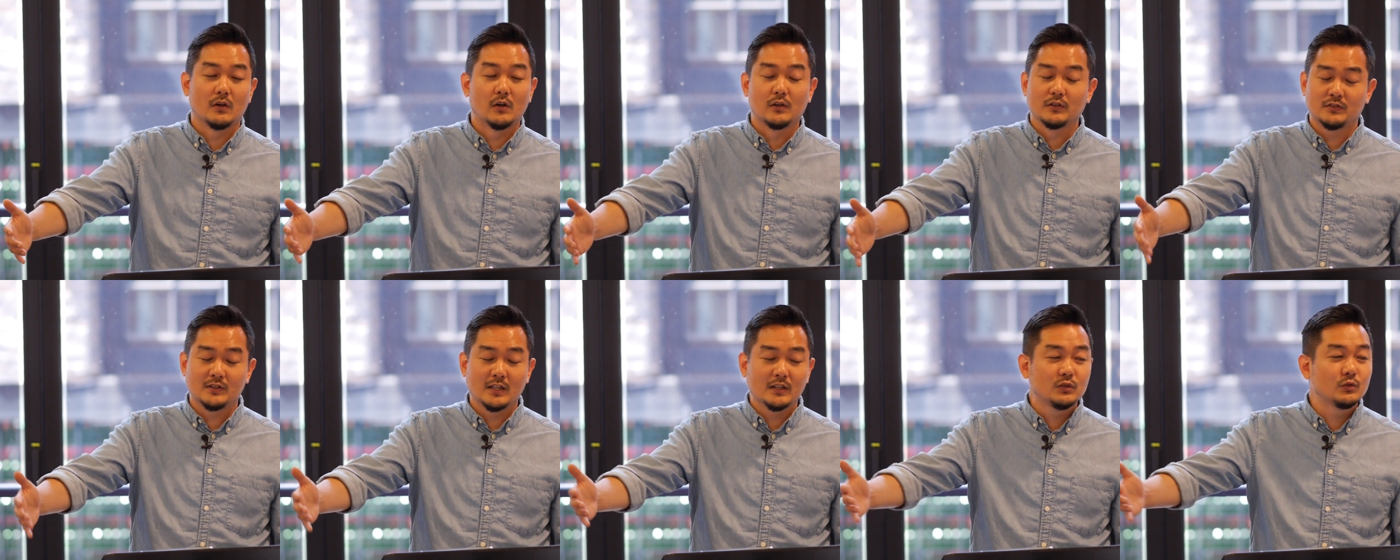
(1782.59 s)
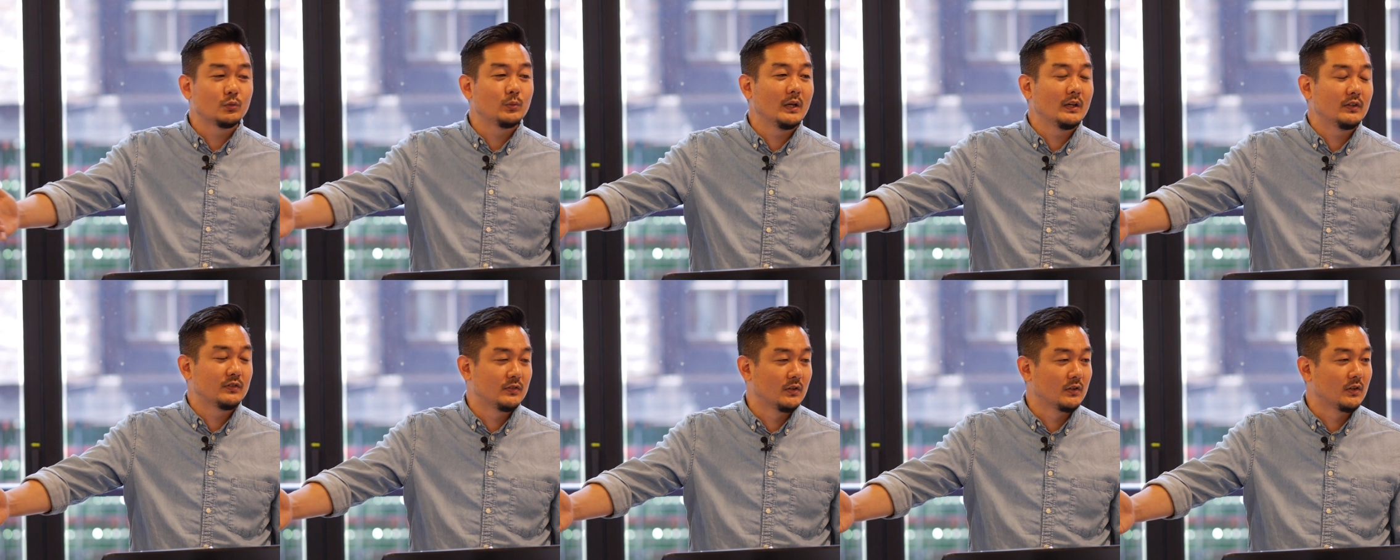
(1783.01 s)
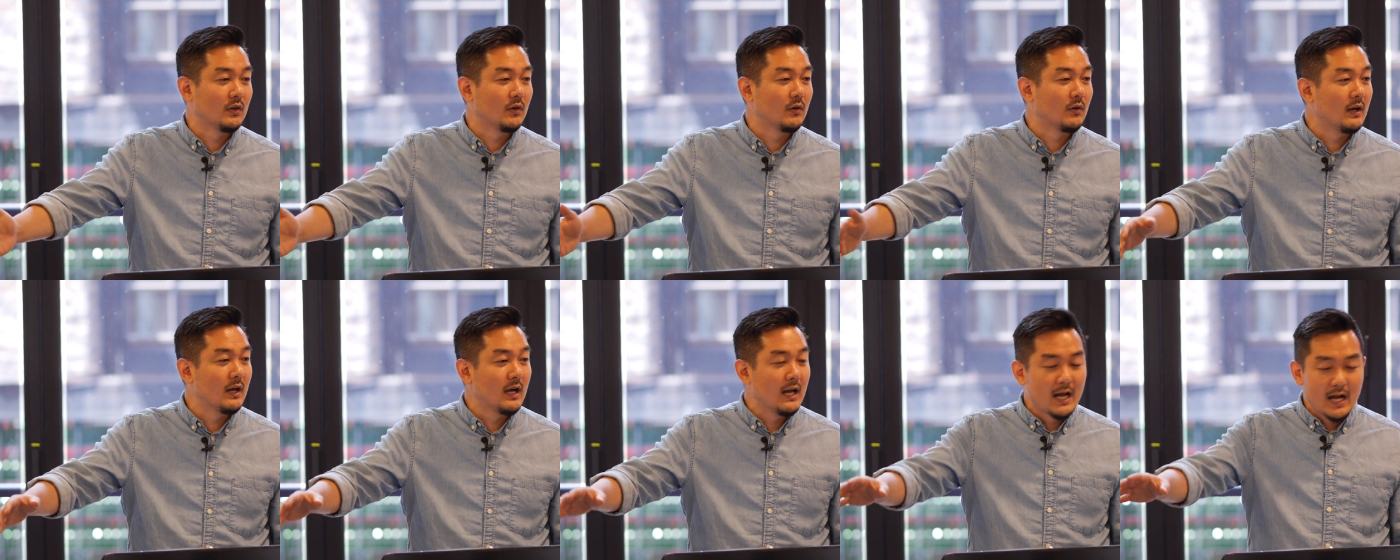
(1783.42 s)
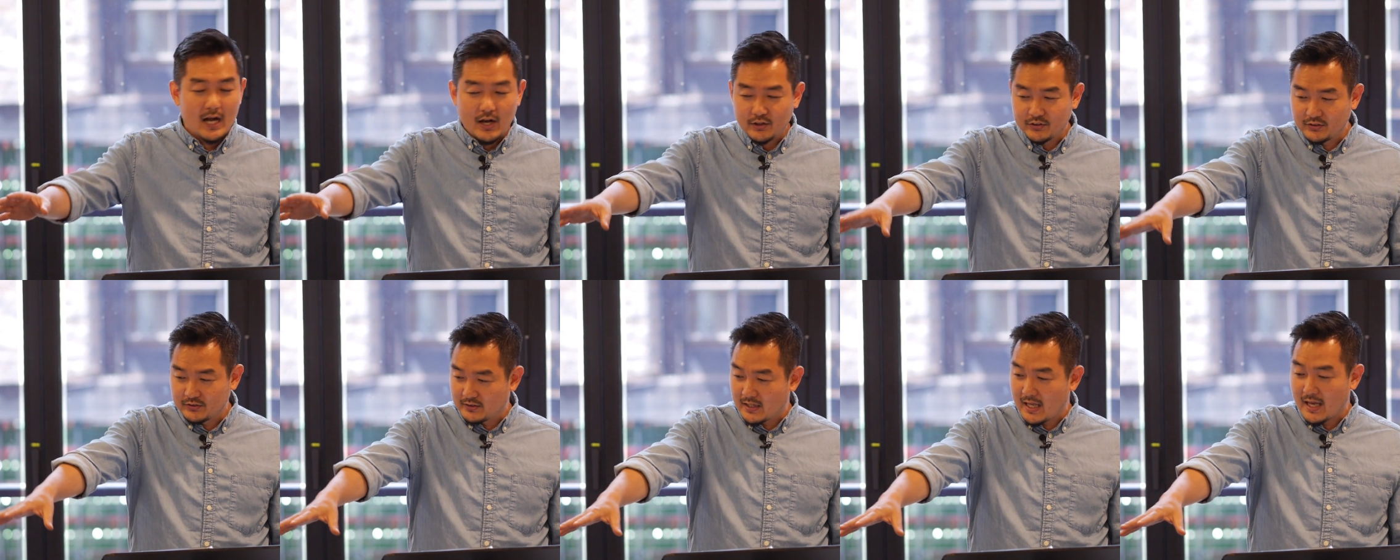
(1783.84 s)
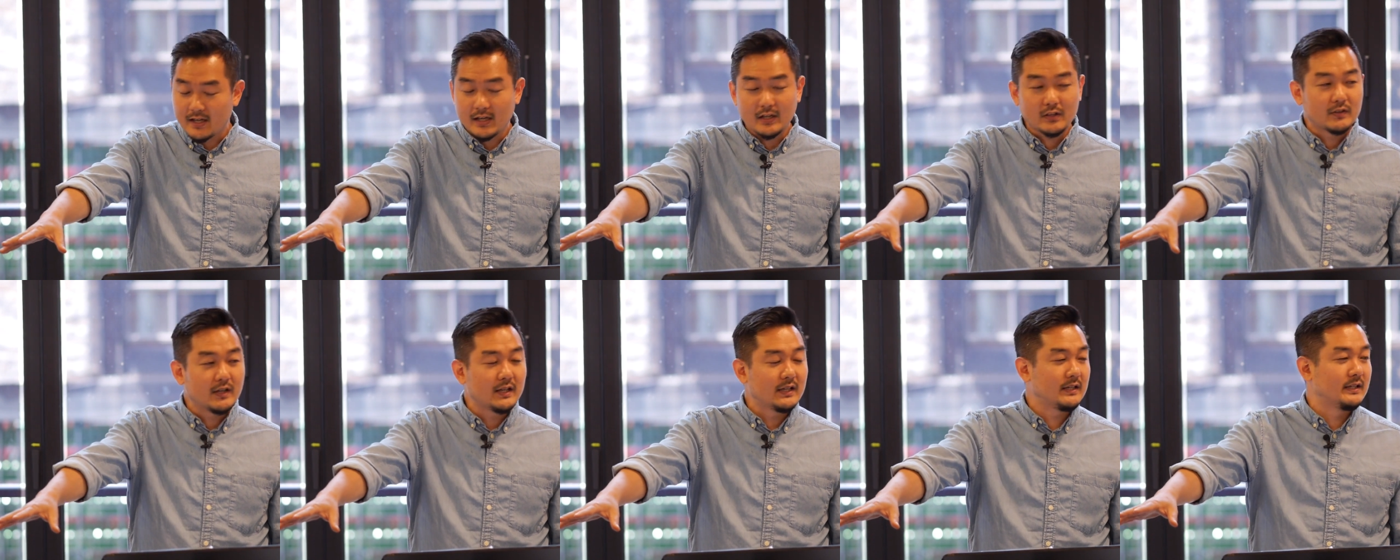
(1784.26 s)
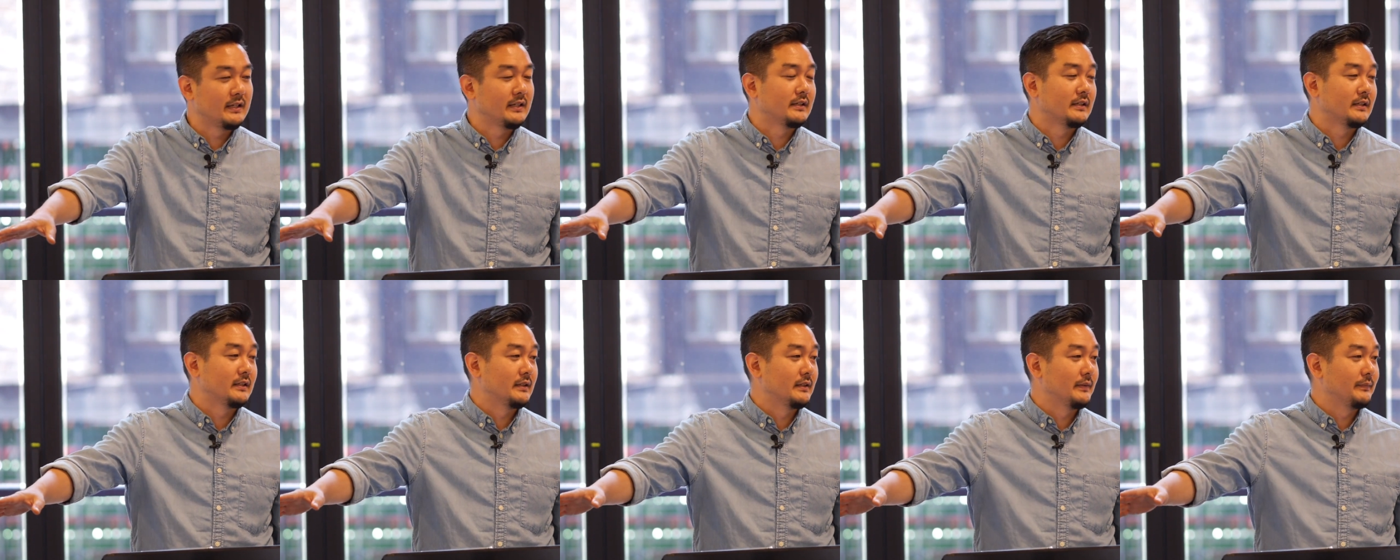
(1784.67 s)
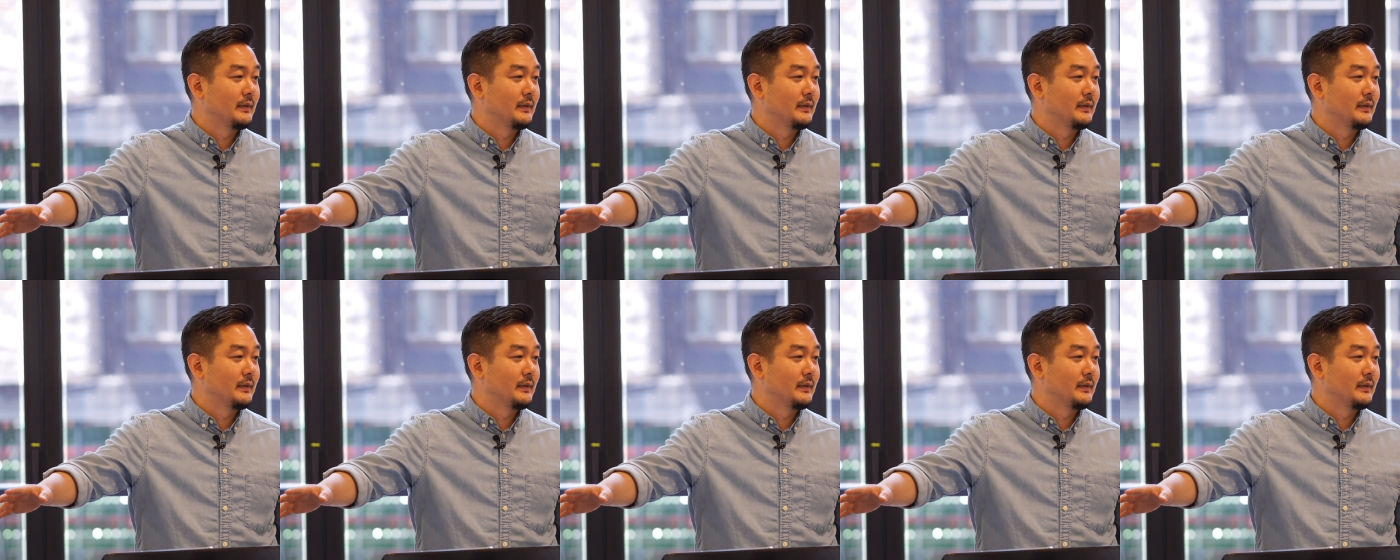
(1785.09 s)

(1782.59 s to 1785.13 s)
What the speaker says: or 6 weeks ago, I was standing right here.